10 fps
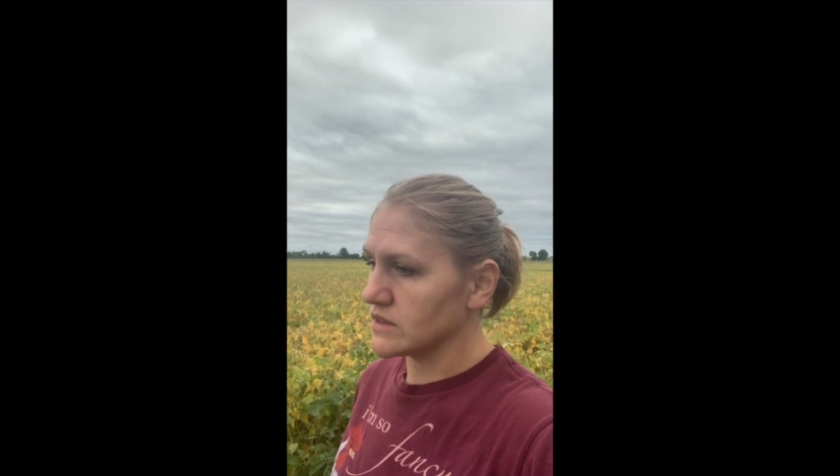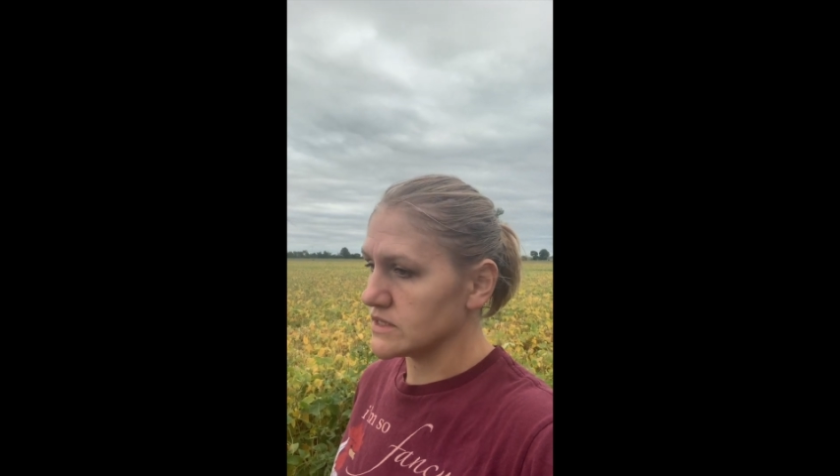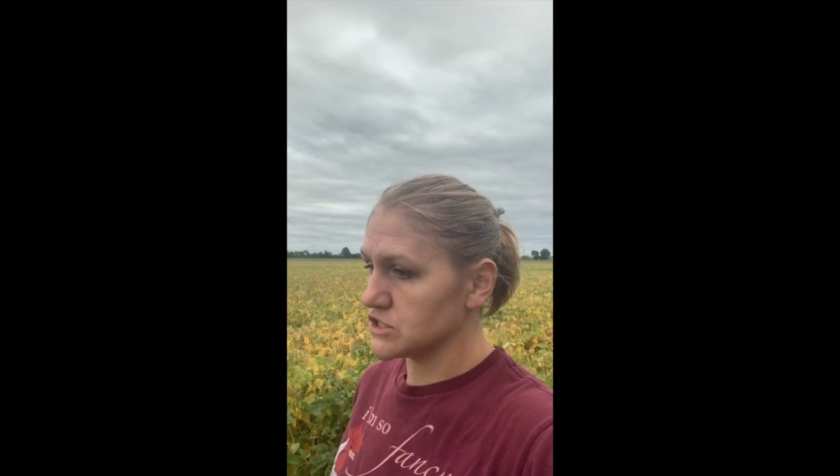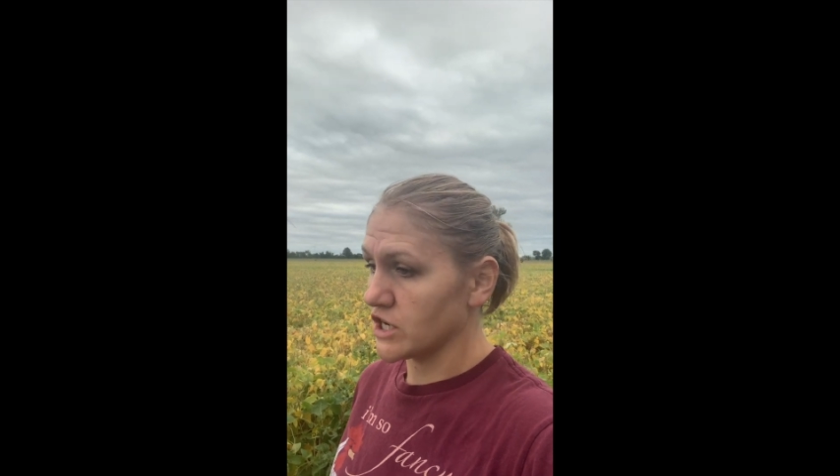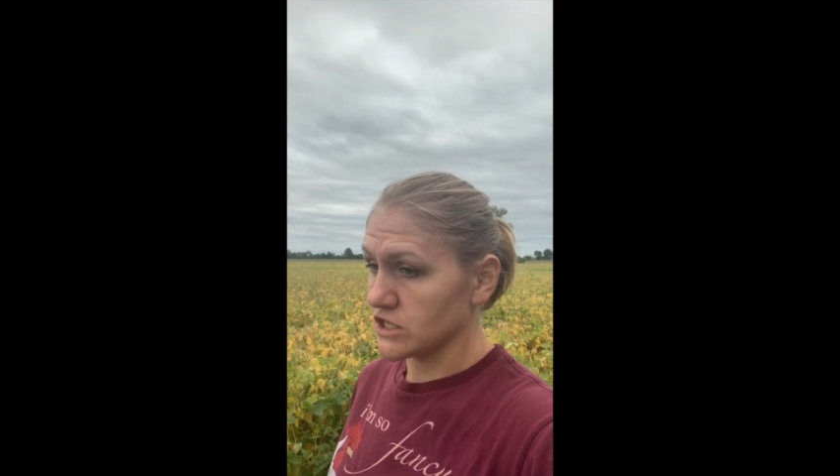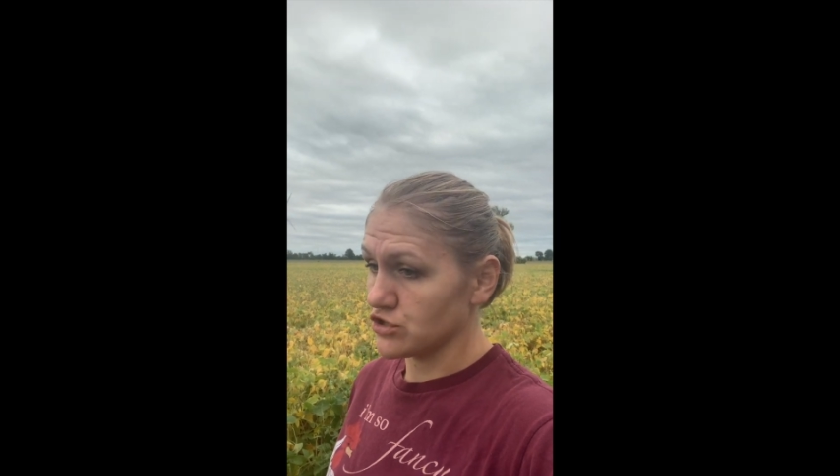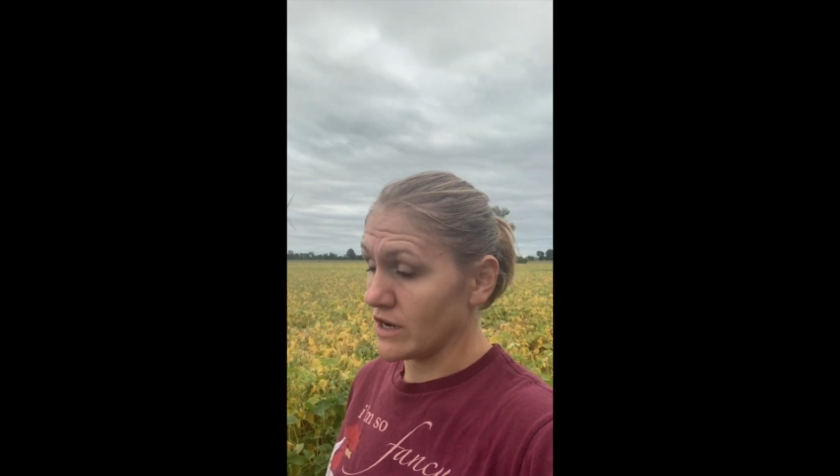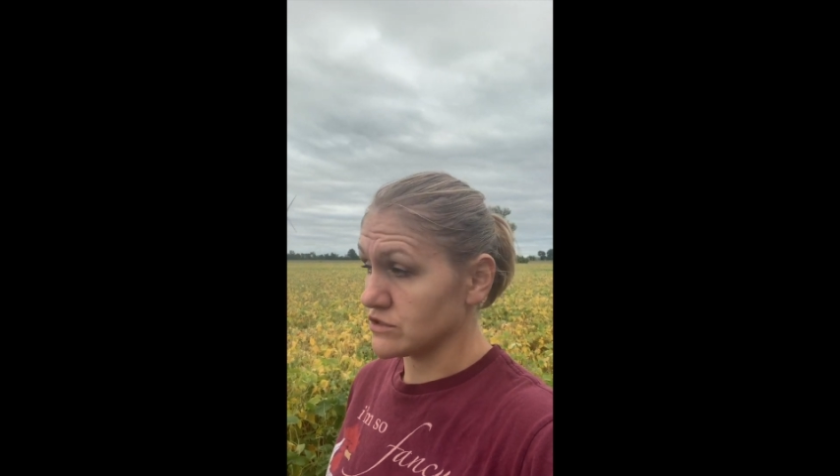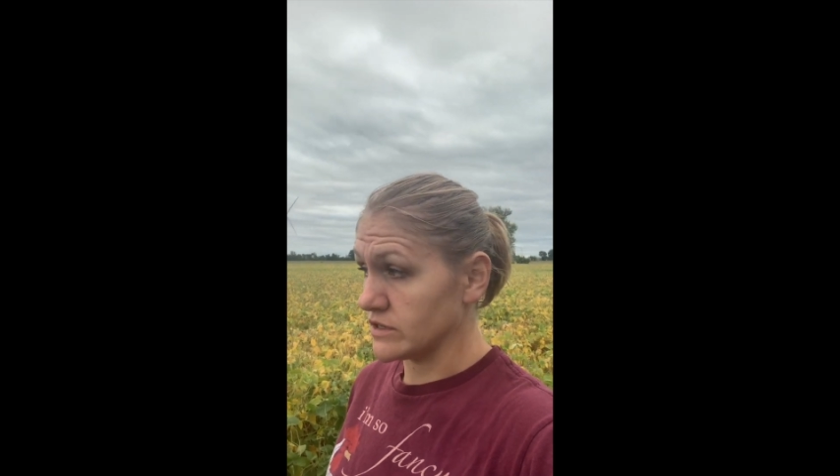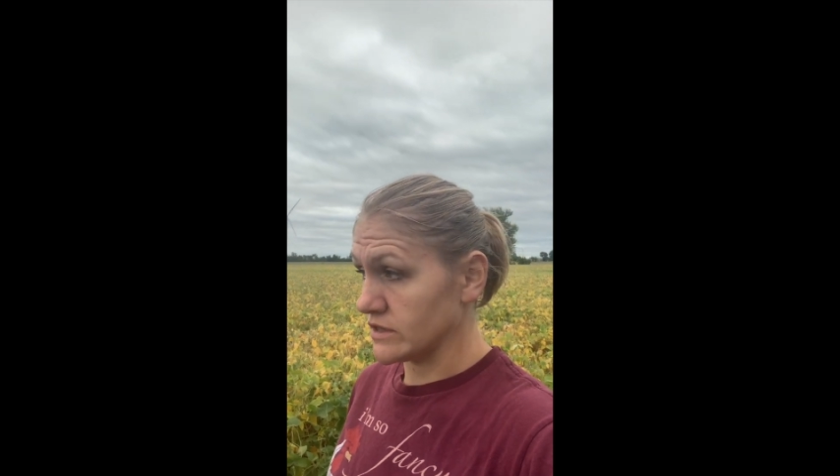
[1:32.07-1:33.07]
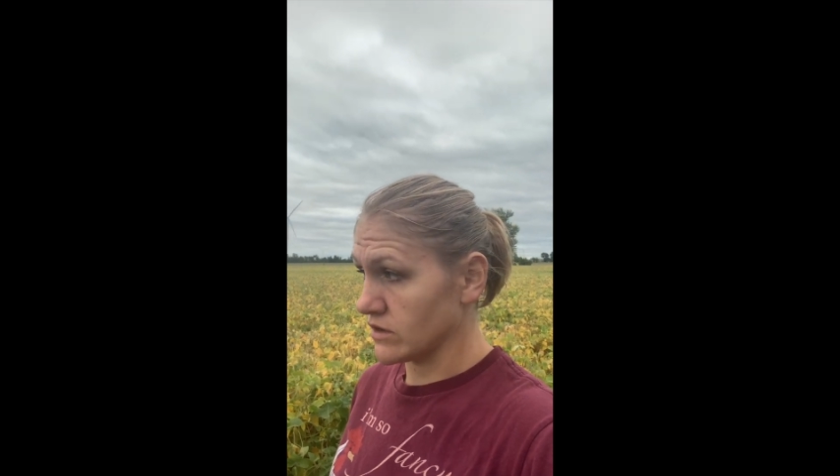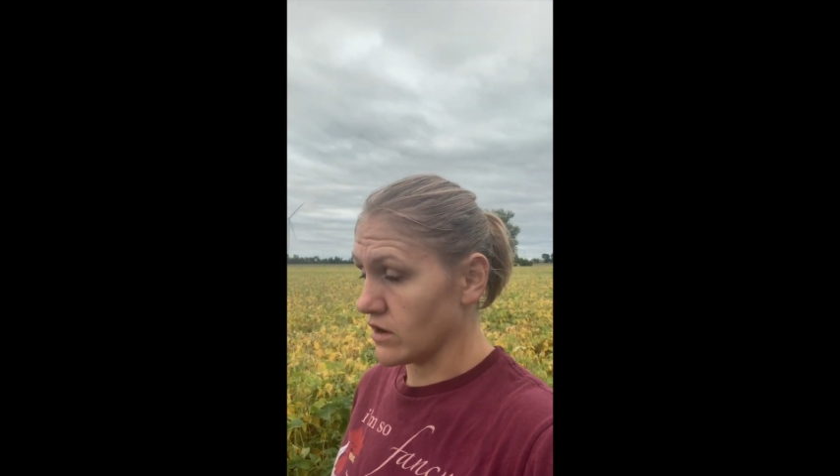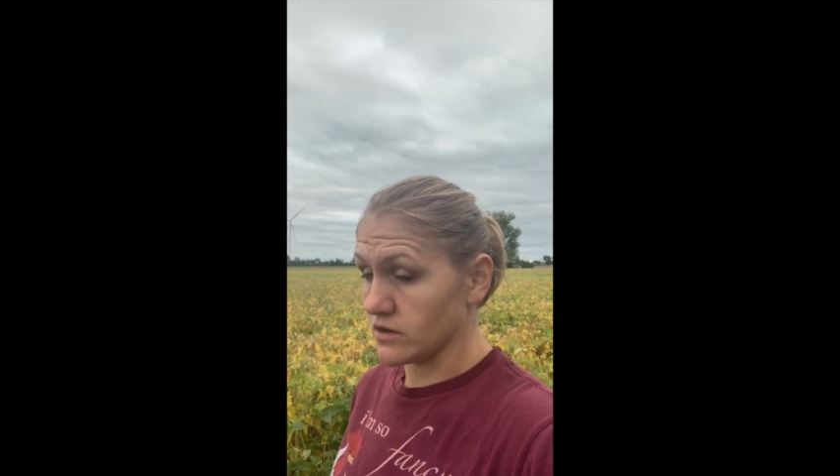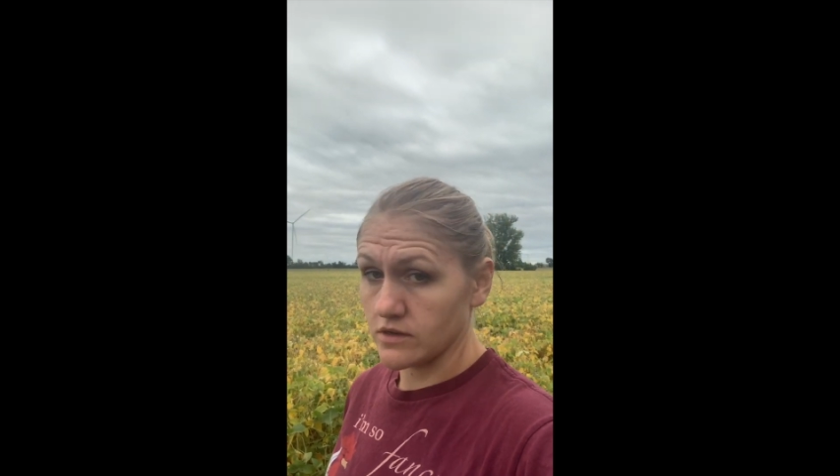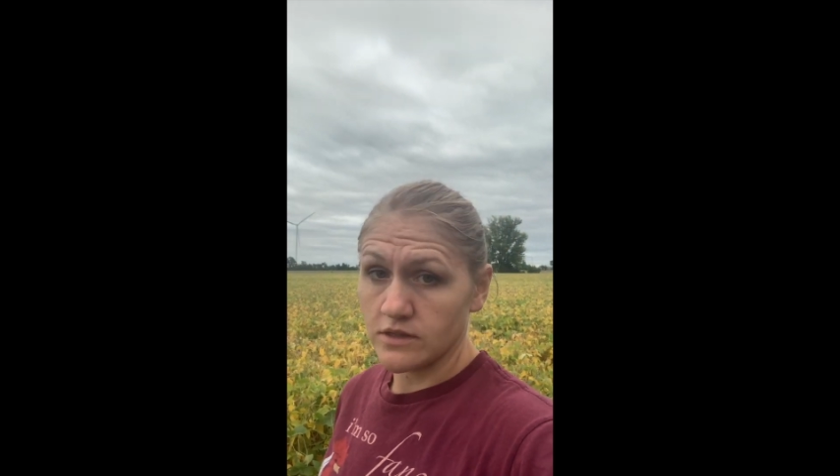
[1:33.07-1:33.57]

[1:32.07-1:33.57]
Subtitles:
this chicken tractor in the garden.